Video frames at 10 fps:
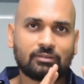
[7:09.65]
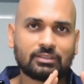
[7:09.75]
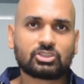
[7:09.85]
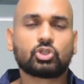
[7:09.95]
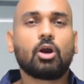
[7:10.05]

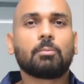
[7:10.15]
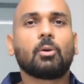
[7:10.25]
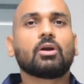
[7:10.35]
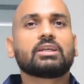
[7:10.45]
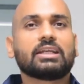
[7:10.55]

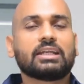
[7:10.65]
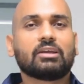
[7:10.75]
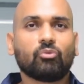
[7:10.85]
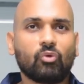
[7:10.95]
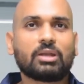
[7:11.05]
stop on
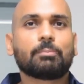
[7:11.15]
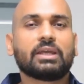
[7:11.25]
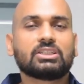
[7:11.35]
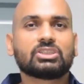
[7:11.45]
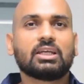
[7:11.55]
creating one
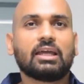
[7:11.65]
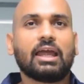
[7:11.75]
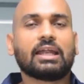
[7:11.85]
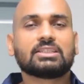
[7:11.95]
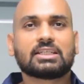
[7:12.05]
page
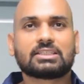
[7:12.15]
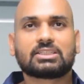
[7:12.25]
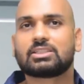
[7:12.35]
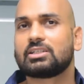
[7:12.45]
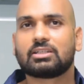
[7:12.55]
and
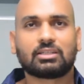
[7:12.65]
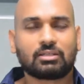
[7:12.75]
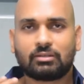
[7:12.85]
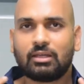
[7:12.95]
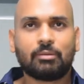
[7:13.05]
just
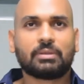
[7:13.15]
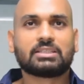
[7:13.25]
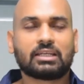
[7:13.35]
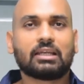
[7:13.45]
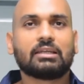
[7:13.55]

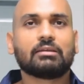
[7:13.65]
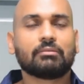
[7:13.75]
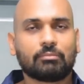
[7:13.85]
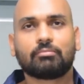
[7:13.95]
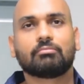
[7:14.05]
basically
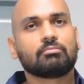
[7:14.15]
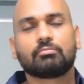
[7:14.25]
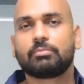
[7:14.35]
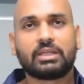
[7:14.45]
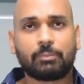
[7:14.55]

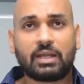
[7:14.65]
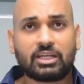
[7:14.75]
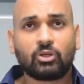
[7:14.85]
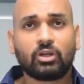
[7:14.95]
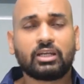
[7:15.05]
be
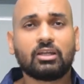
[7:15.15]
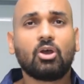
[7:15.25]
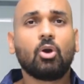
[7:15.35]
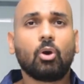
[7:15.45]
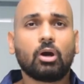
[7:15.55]
dependent on it.
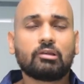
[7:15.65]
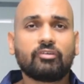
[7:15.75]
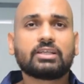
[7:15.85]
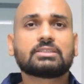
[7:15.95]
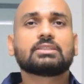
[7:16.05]

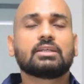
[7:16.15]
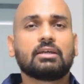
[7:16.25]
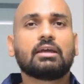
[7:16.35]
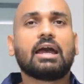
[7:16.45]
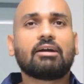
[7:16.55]
Always
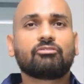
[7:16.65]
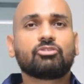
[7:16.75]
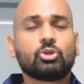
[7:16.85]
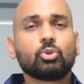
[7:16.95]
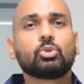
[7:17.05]

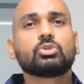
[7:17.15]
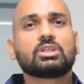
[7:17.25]
have 2 to